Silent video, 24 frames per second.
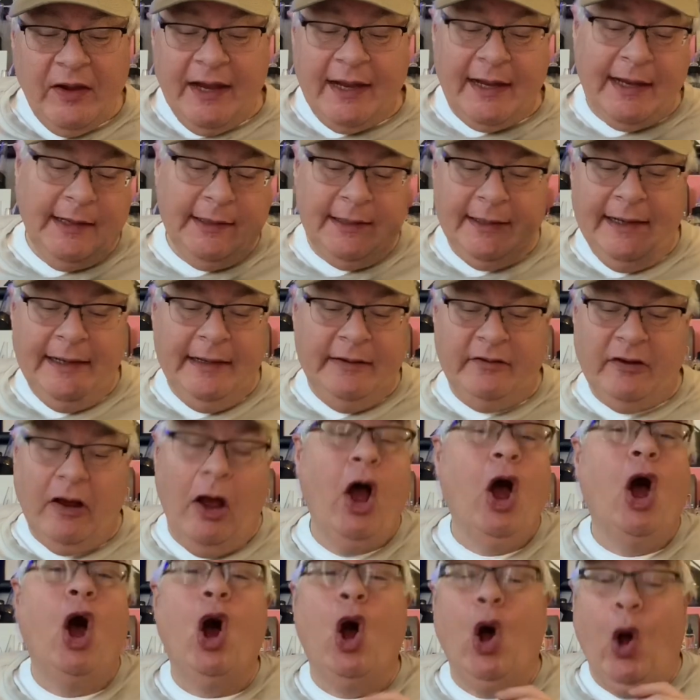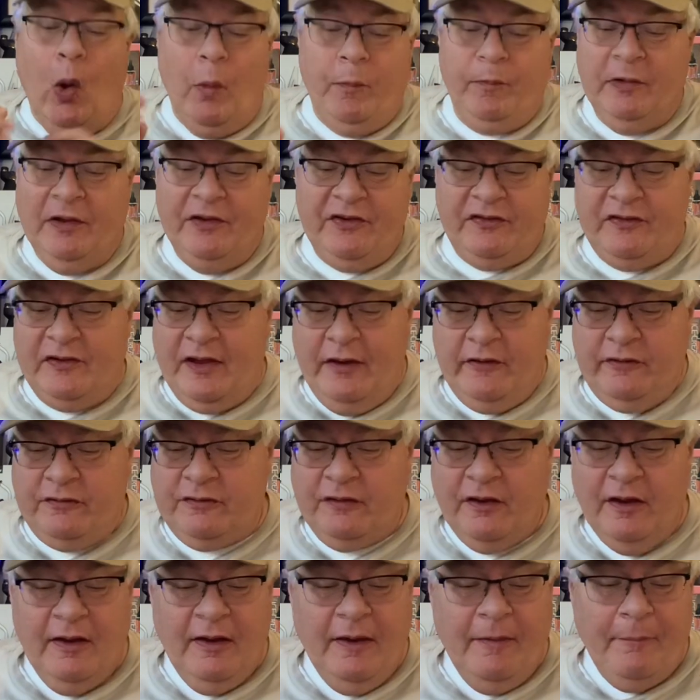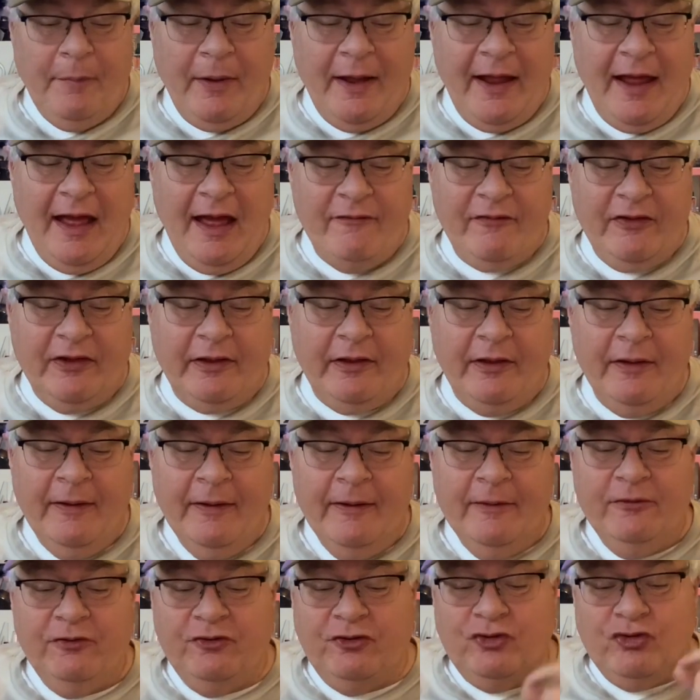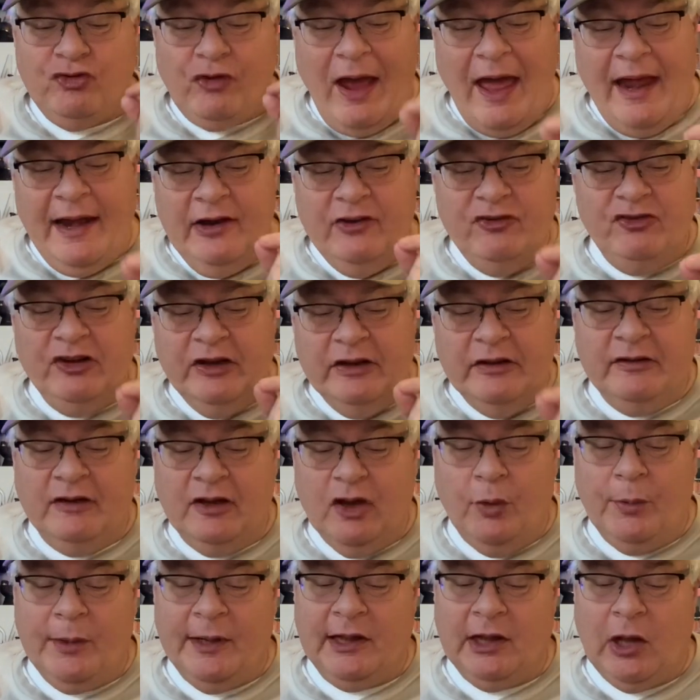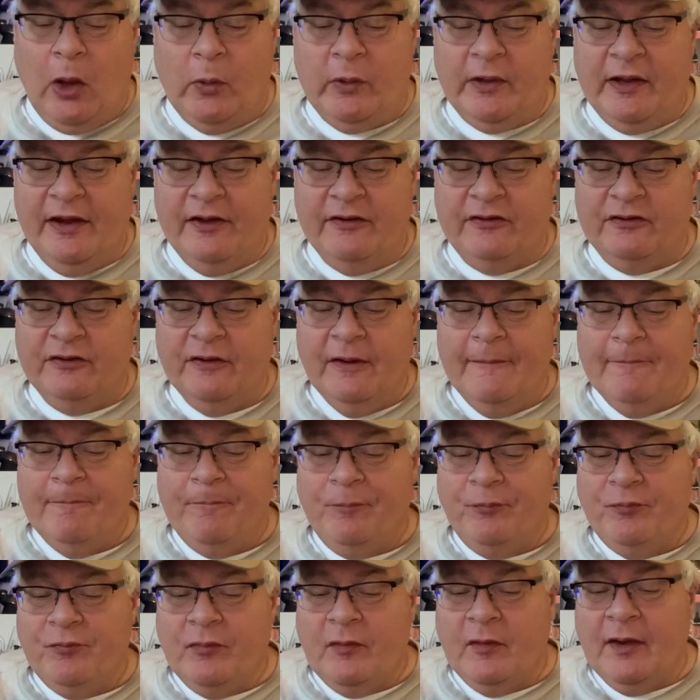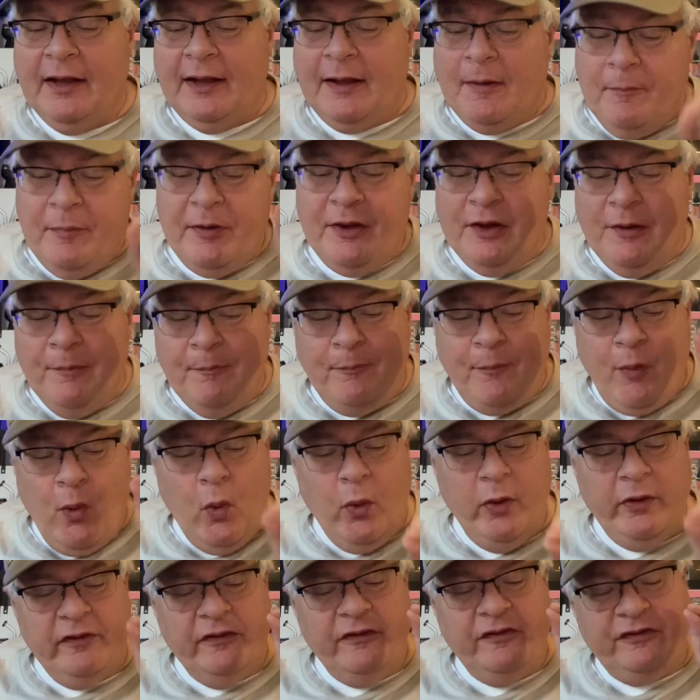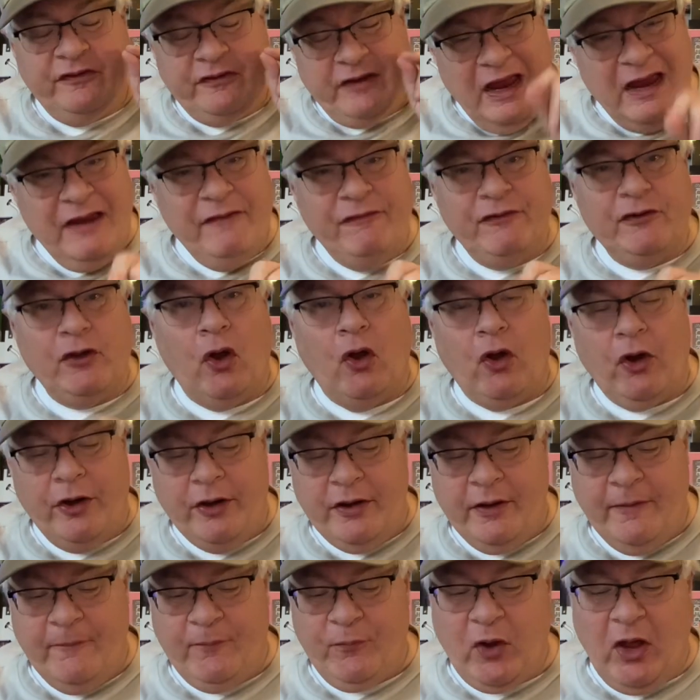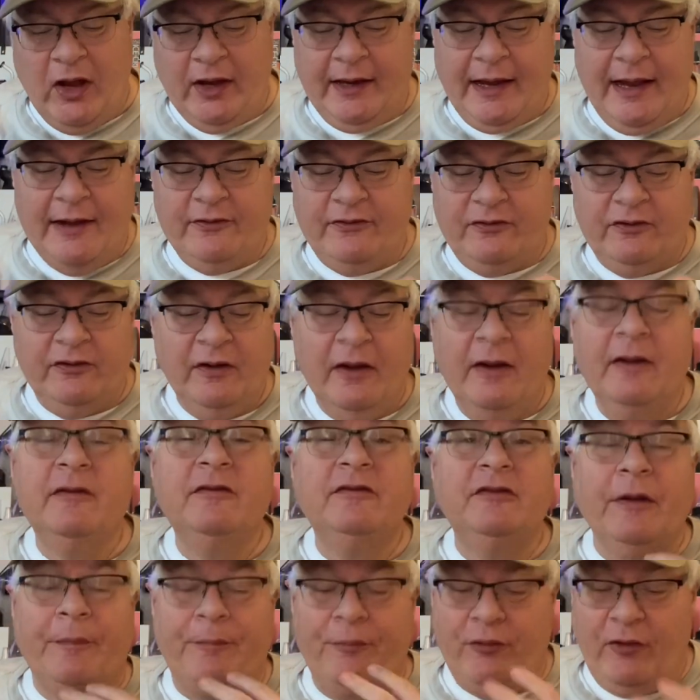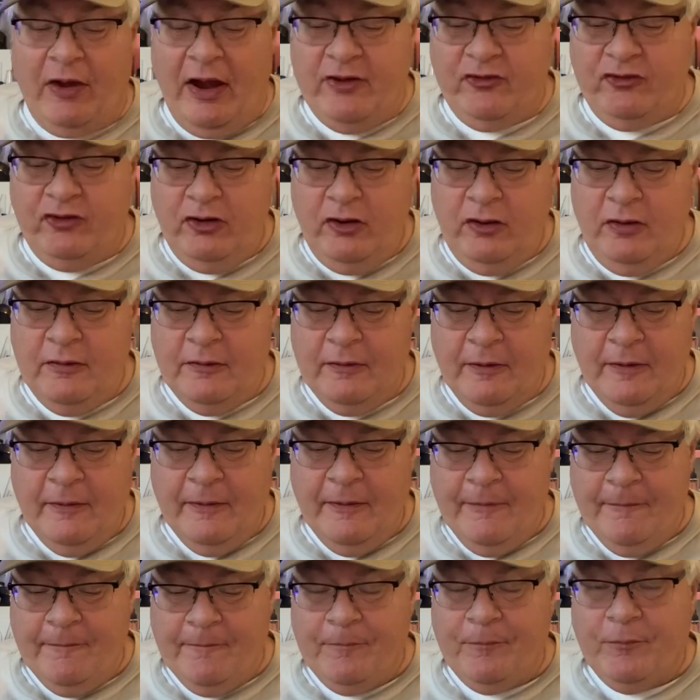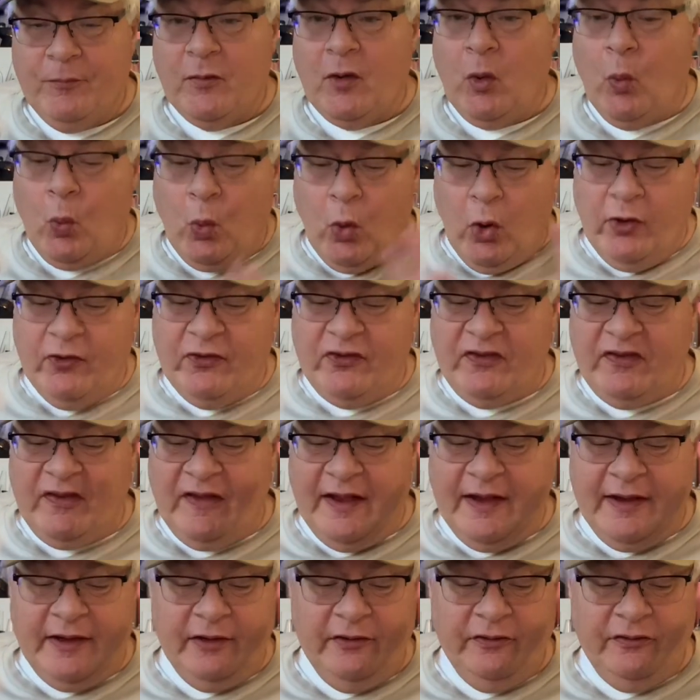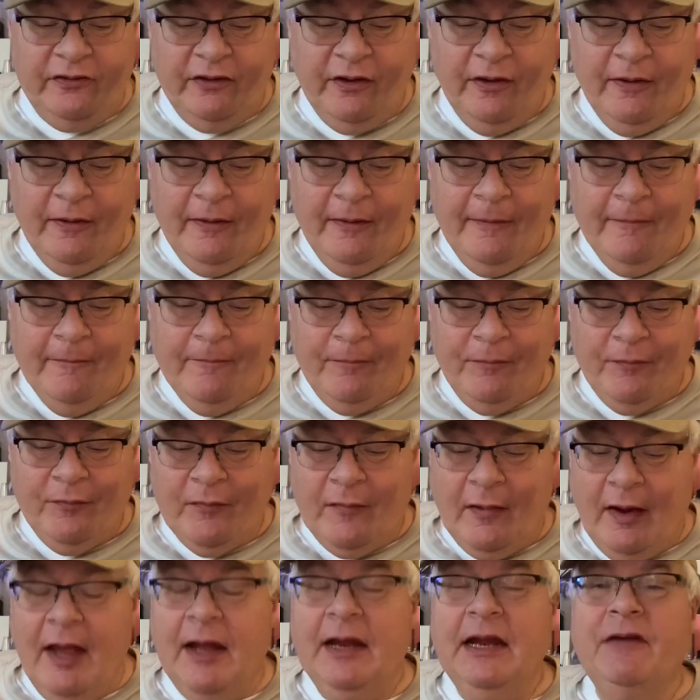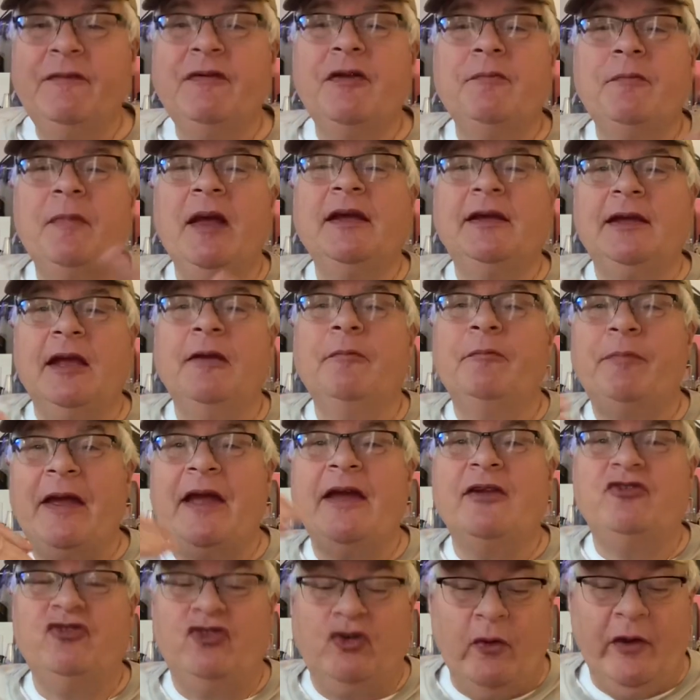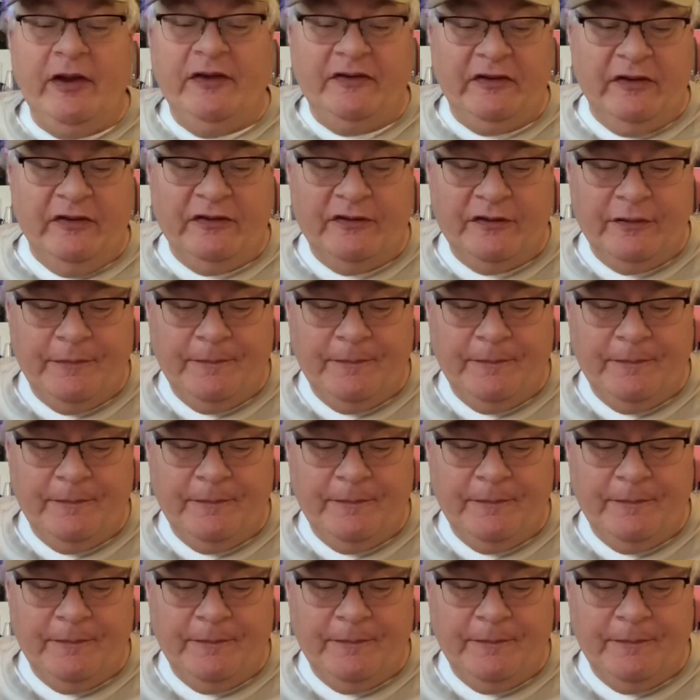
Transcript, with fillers: It can lead to hopelessness by having a strategy to deal with loneliness. It can be an important safeguard against depression, worse things, and even making bad choices.